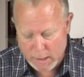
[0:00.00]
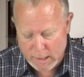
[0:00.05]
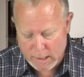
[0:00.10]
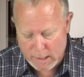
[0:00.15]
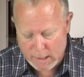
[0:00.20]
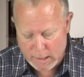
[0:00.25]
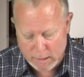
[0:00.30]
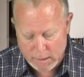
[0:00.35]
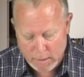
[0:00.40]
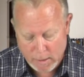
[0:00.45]

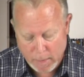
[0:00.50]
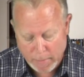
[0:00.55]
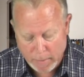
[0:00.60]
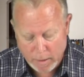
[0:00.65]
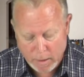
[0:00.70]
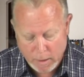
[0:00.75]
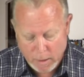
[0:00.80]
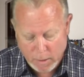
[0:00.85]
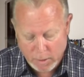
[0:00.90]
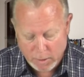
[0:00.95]
in
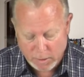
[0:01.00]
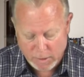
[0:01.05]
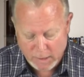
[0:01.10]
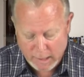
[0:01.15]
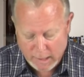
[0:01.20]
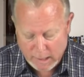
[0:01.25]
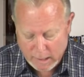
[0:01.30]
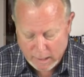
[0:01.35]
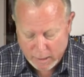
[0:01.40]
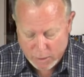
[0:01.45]

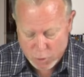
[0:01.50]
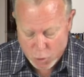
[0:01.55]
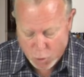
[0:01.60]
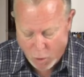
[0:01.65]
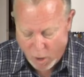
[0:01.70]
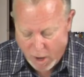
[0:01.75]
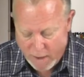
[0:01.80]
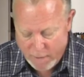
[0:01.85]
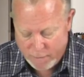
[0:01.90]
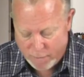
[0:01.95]
the
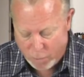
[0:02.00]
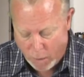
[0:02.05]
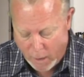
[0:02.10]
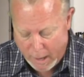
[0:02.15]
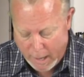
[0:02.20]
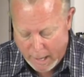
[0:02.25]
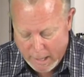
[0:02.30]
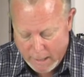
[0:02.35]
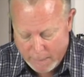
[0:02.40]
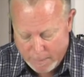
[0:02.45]

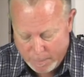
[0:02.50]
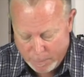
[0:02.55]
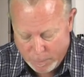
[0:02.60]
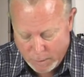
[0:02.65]
driveway.